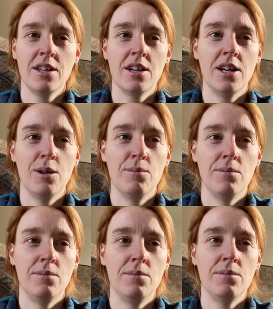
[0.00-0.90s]

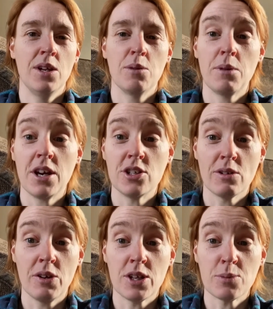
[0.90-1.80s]
You know, manage your
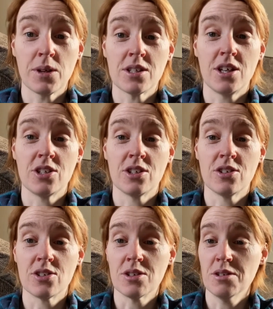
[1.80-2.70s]
own
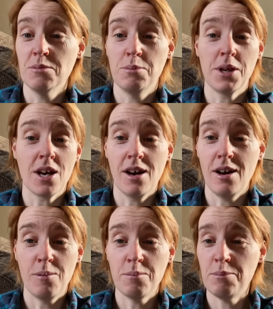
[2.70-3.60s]
expectations, be
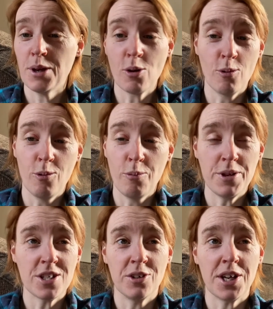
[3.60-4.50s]
calm, be cool, be
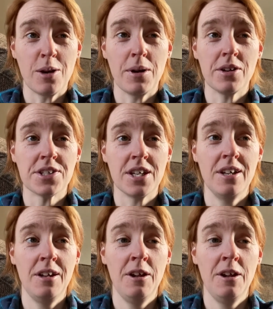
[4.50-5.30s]
chilled out about it.